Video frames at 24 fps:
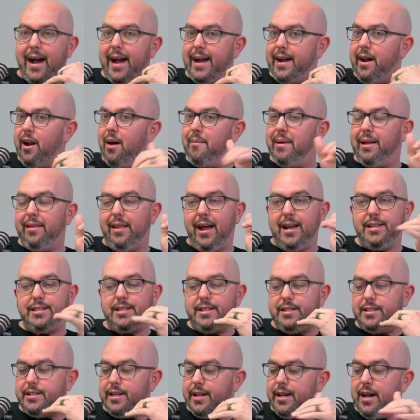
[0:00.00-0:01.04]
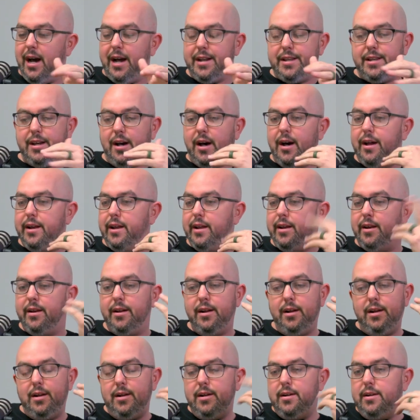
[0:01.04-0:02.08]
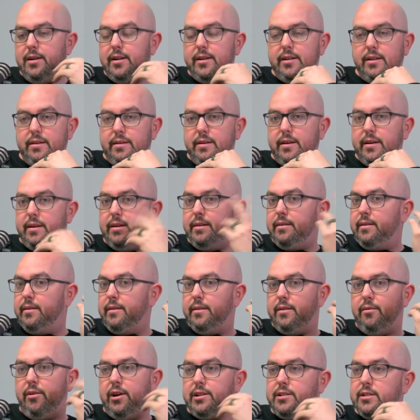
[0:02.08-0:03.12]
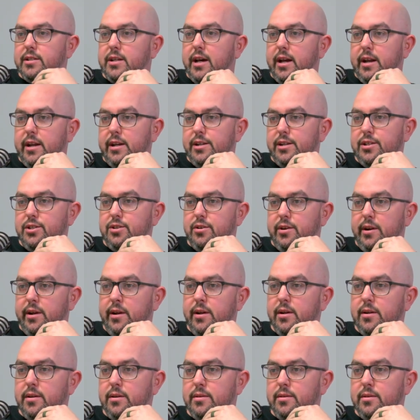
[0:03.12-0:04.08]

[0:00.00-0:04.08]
I got on my license and got done. And the rest is kind of history.